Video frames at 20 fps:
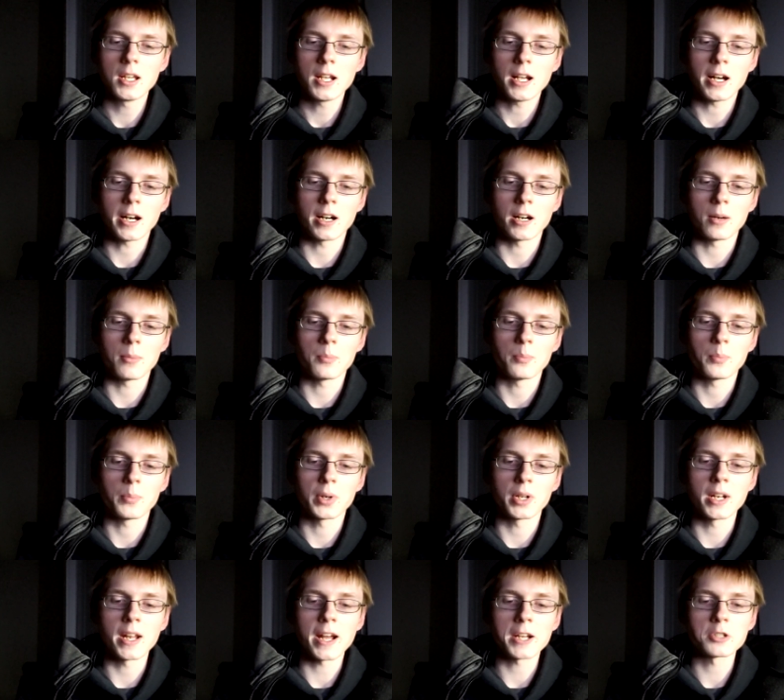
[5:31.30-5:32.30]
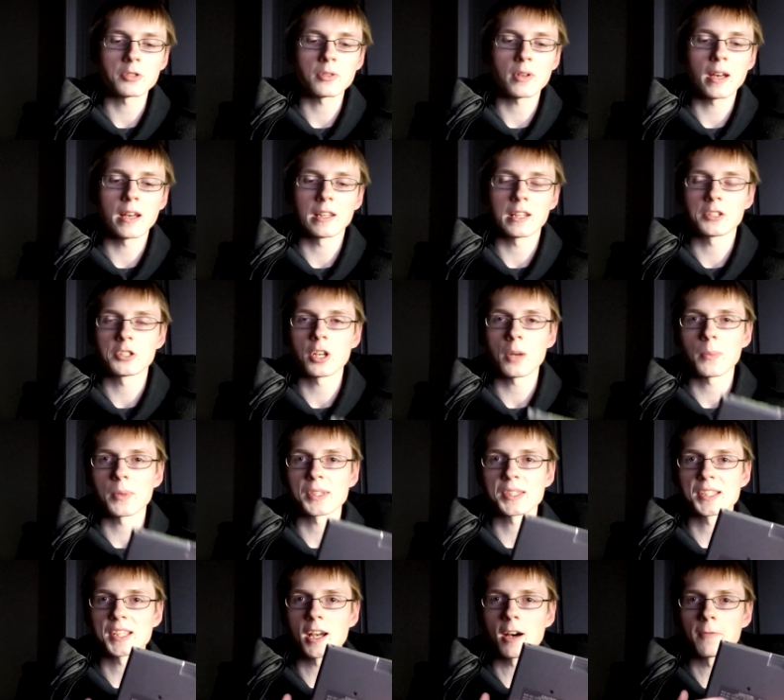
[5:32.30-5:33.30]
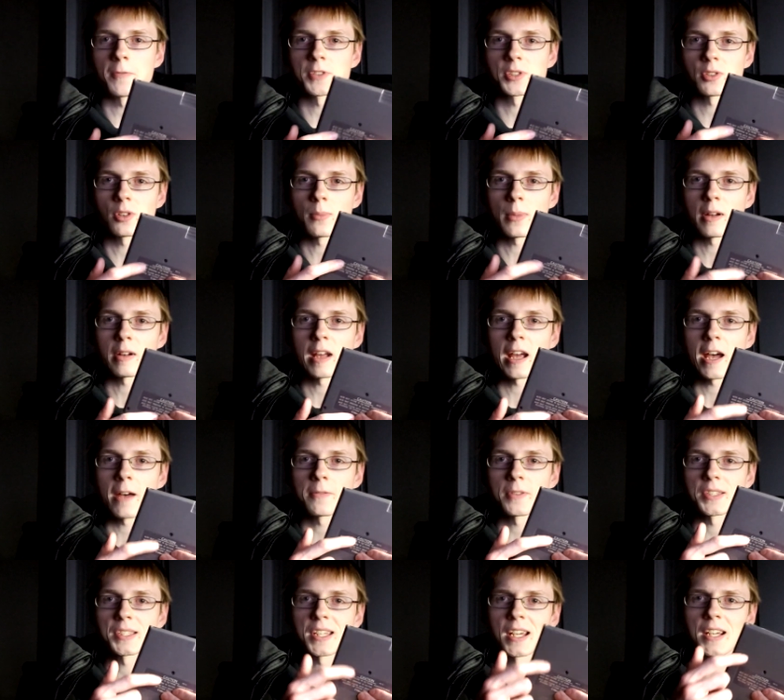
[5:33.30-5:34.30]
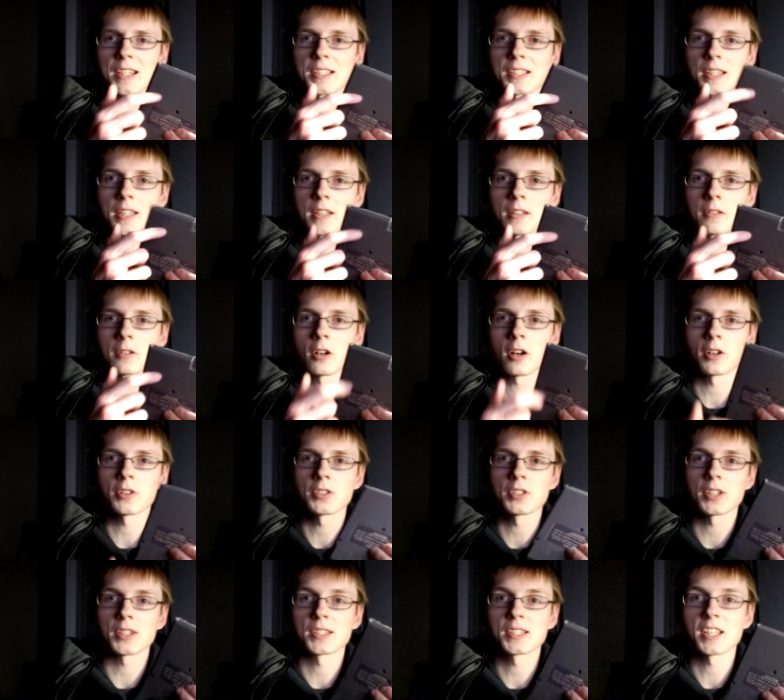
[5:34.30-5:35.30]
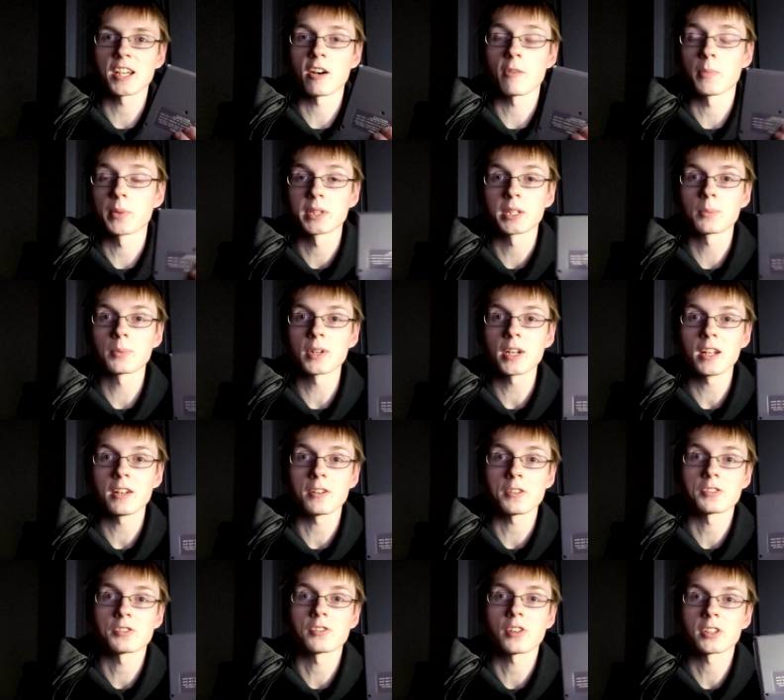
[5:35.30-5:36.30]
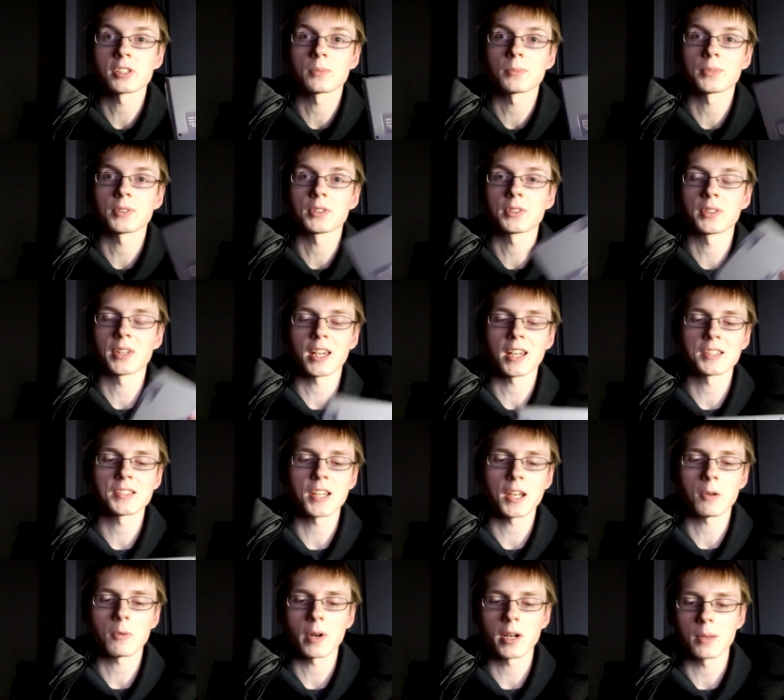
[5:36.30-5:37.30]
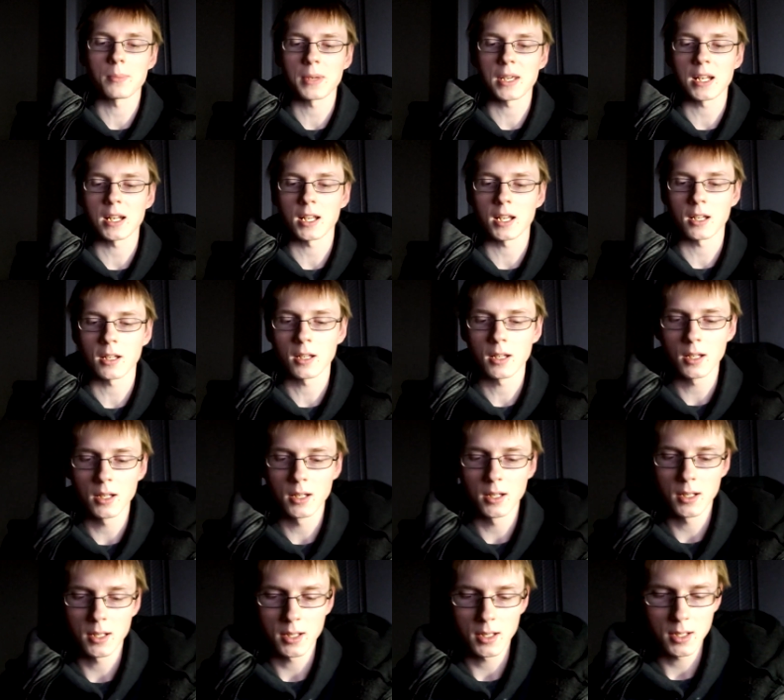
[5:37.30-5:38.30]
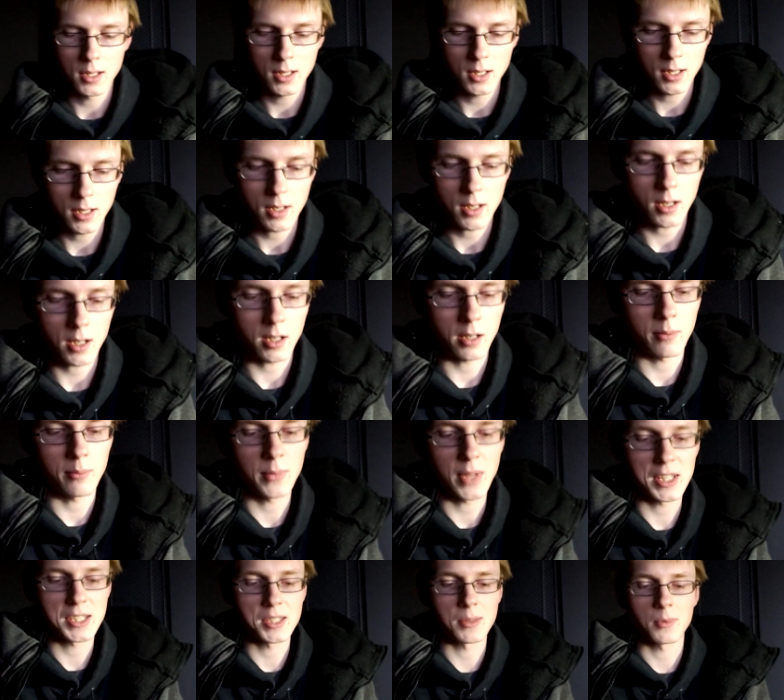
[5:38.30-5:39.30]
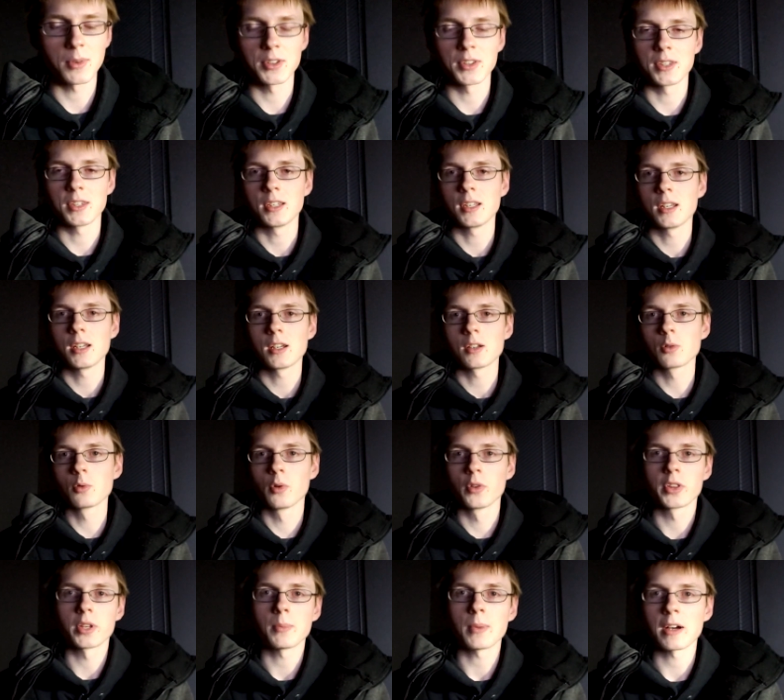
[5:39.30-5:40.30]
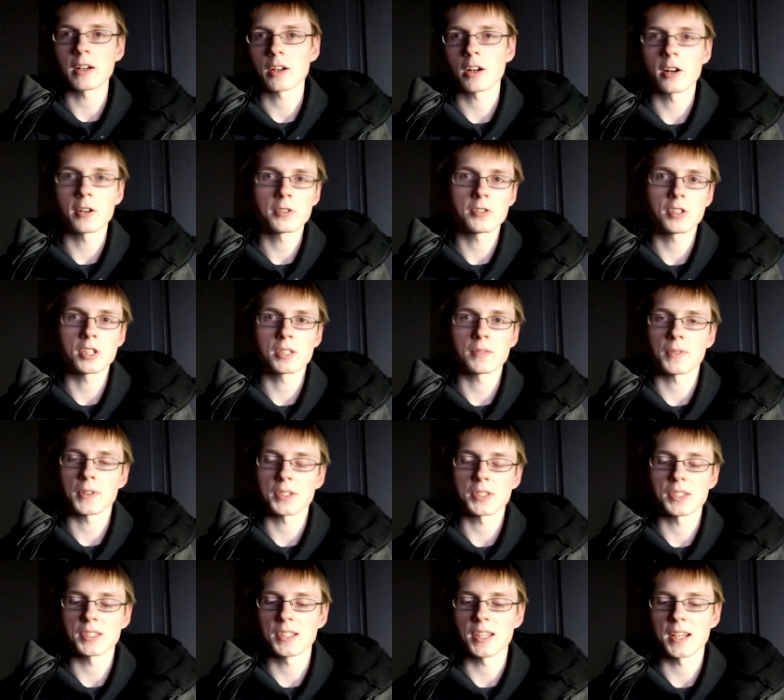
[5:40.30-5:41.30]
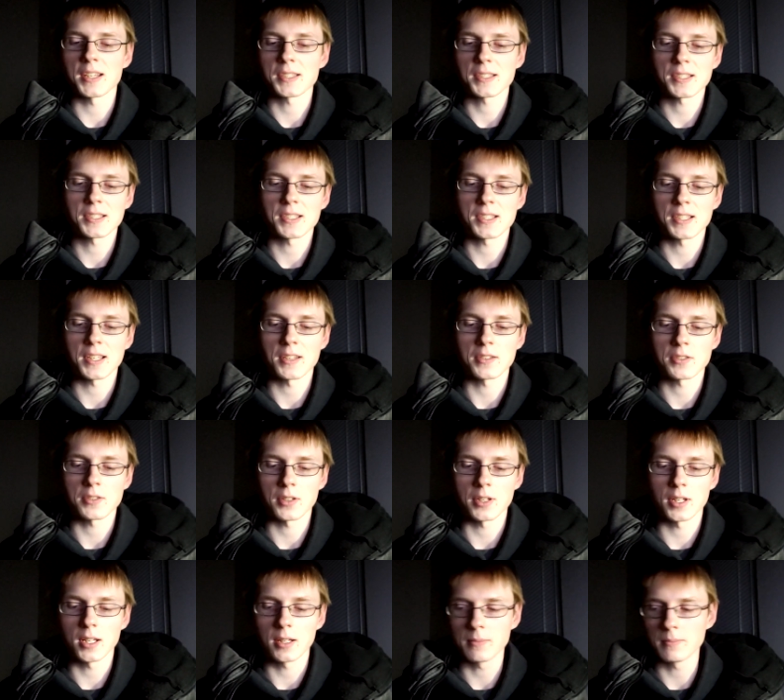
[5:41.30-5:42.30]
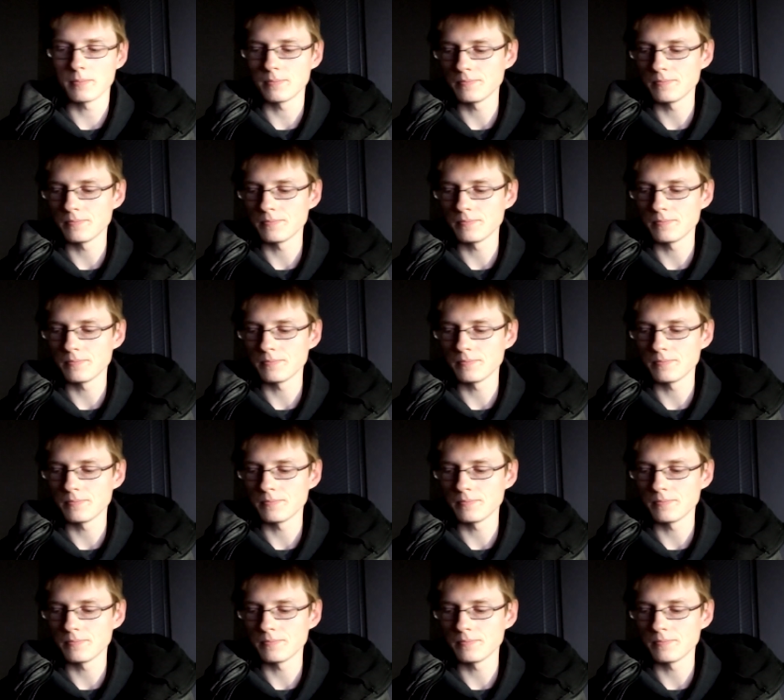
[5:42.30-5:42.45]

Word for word: Um, but in actuality, the chip itself is only about half the size of the cartridge itself. But they're pretty indestructible. They can take quite a beating. Um, that's the one cool thing about cartridges versus discs, essentially.